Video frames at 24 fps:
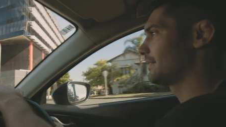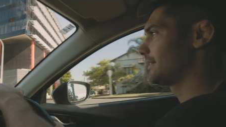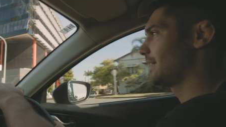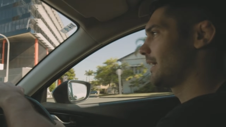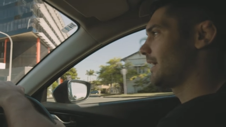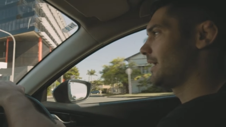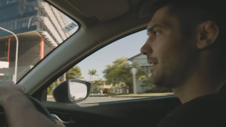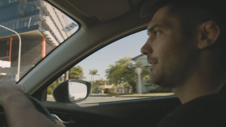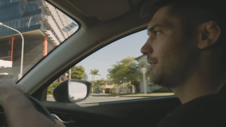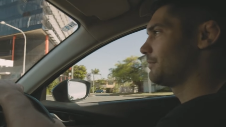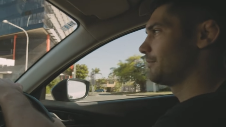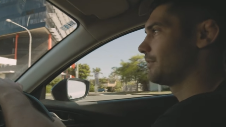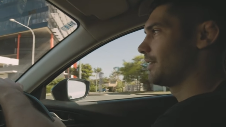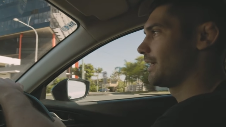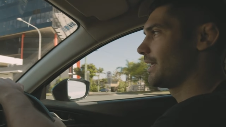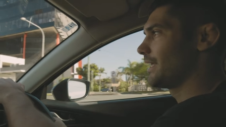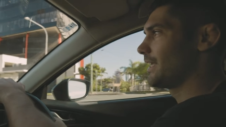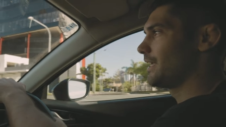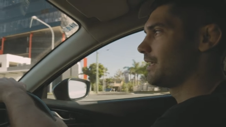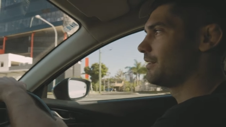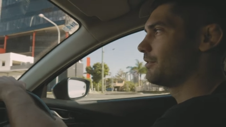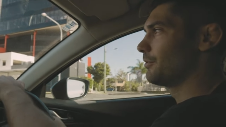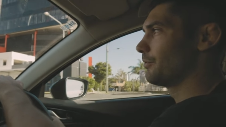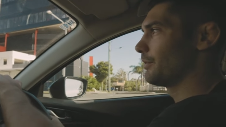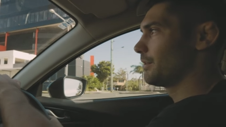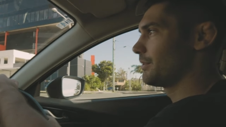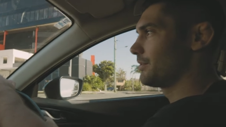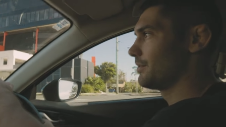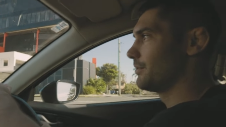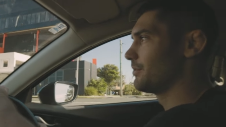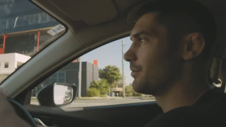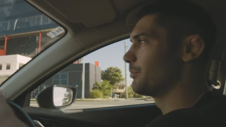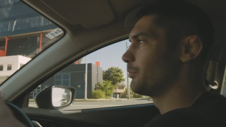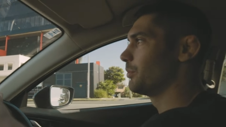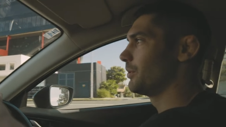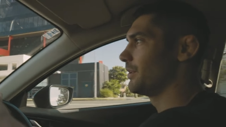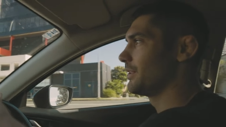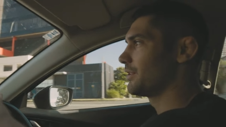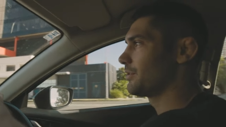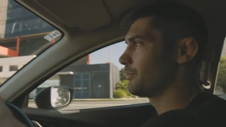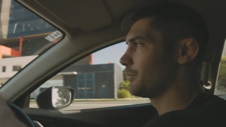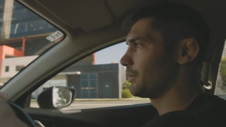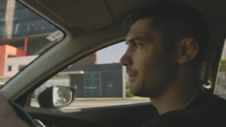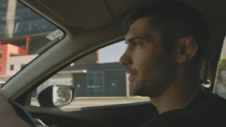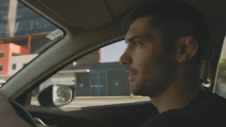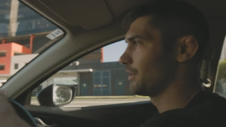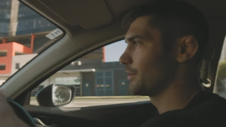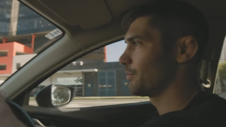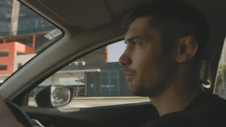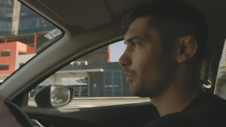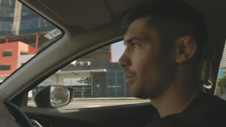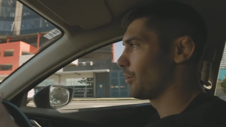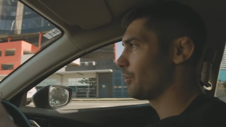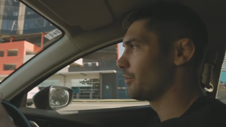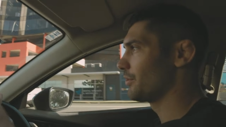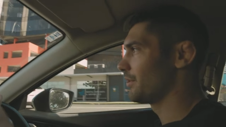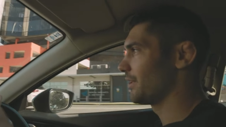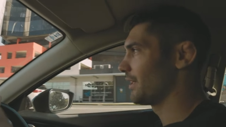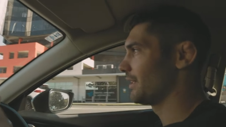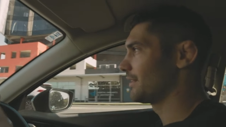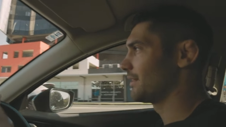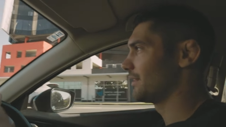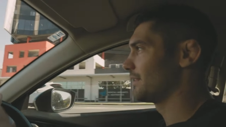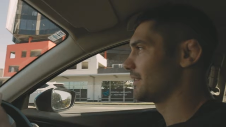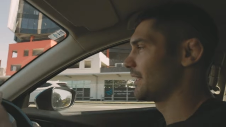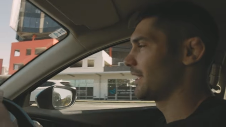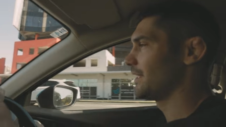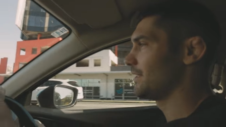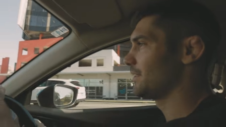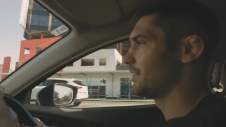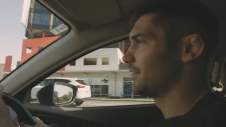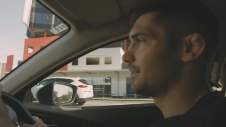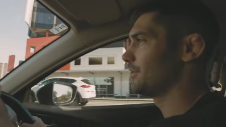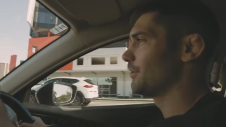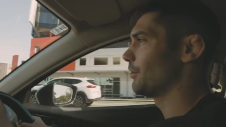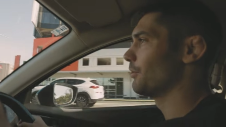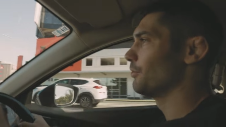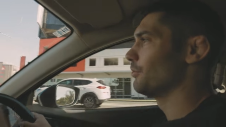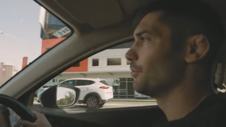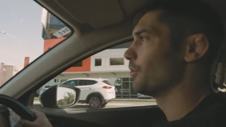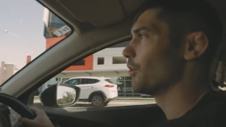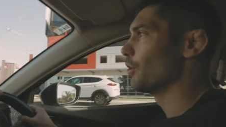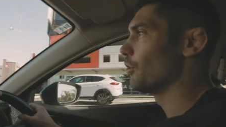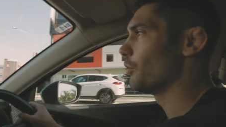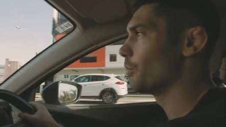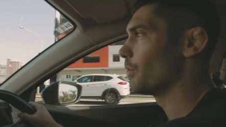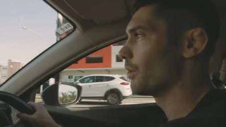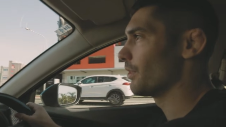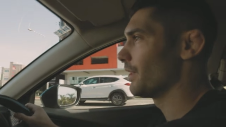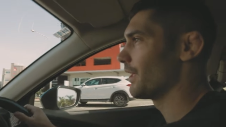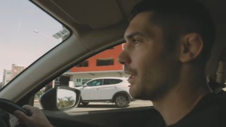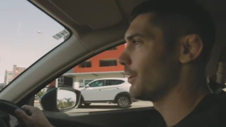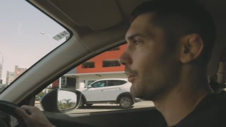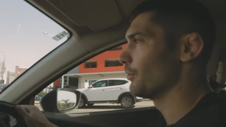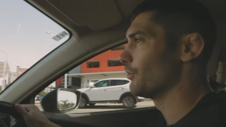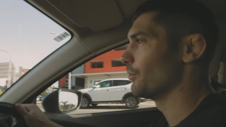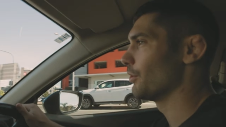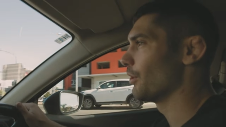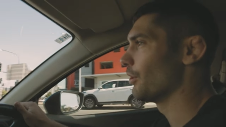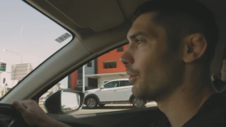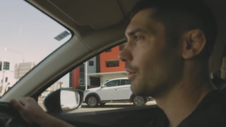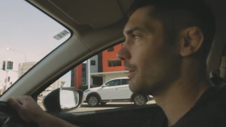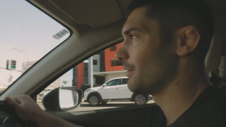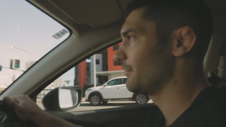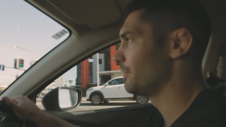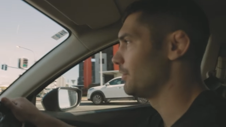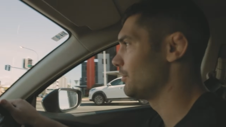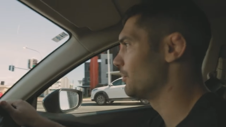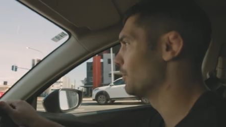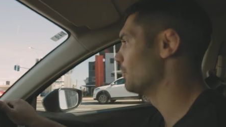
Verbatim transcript: saying of like ignorance is bliss with this process is they just don't know what they don't know and if you